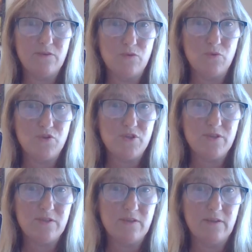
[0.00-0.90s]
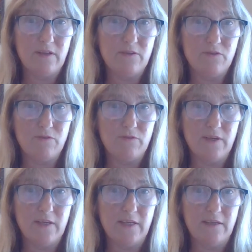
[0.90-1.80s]
gorgeous. That's
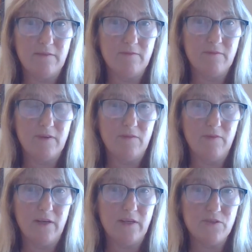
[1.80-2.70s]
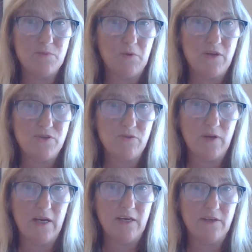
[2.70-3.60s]
really a really inspirational
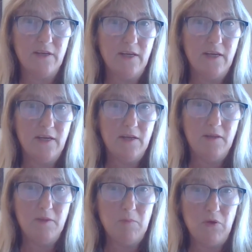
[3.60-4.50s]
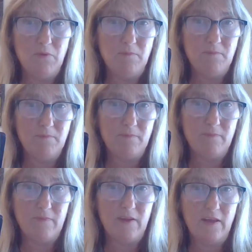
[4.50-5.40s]
card. Moon,
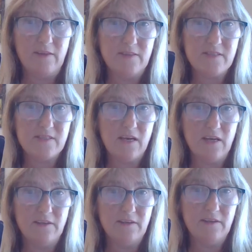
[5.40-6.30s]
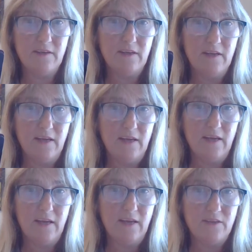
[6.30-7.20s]
the Sun,
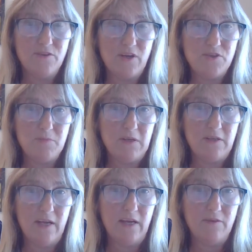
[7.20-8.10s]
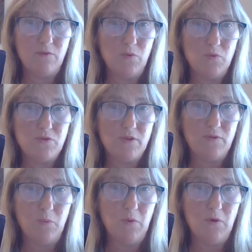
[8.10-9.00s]
Judgment, and of course
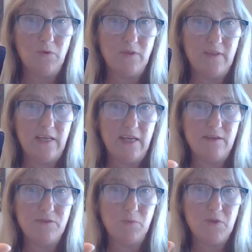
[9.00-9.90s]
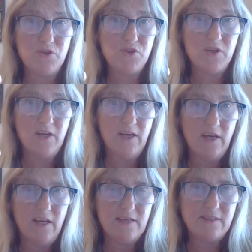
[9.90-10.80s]
the World at the end, which
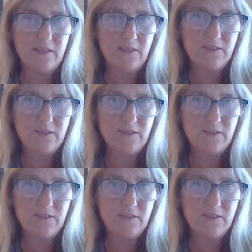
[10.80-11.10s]
is a little